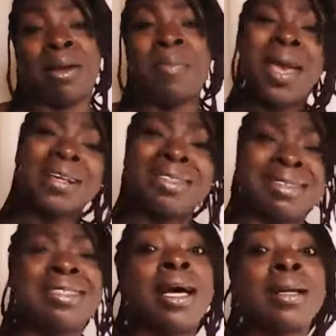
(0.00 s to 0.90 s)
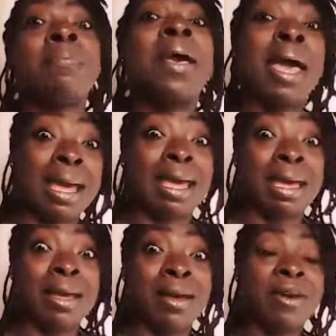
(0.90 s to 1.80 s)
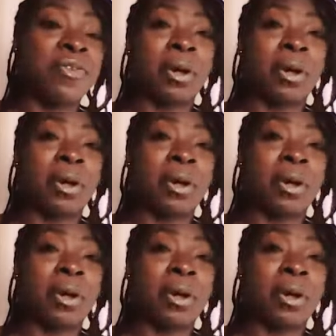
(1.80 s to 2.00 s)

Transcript: Make the sun pay for